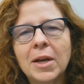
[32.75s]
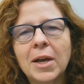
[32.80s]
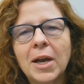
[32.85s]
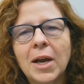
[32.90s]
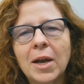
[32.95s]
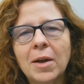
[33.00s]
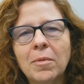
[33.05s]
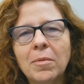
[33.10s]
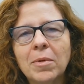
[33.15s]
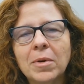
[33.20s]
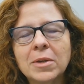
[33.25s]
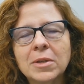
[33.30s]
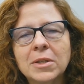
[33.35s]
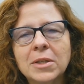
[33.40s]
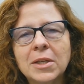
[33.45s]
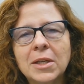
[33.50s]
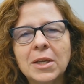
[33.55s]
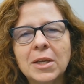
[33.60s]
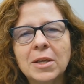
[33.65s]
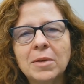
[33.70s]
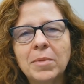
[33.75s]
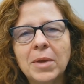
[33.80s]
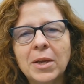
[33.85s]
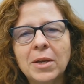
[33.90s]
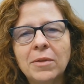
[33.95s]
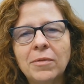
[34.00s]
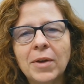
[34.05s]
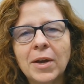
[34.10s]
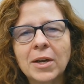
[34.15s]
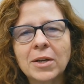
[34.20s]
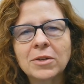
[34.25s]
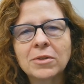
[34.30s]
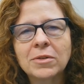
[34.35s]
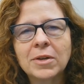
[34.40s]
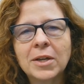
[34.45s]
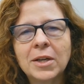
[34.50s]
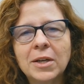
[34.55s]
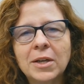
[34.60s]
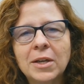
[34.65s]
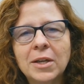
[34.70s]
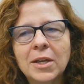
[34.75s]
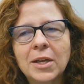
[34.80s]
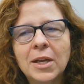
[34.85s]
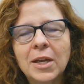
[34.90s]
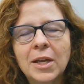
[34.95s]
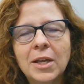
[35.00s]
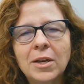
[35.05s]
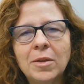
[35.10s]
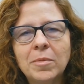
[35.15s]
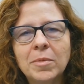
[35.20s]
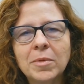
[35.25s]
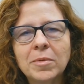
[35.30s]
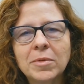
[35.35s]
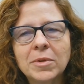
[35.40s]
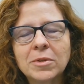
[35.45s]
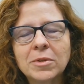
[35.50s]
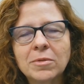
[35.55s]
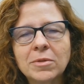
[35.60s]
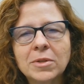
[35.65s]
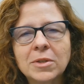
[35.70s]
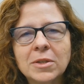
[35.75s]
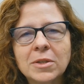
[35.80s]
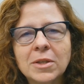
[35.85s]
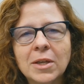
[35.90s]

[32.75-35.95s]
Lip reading: I worked in manufacturing and human resources.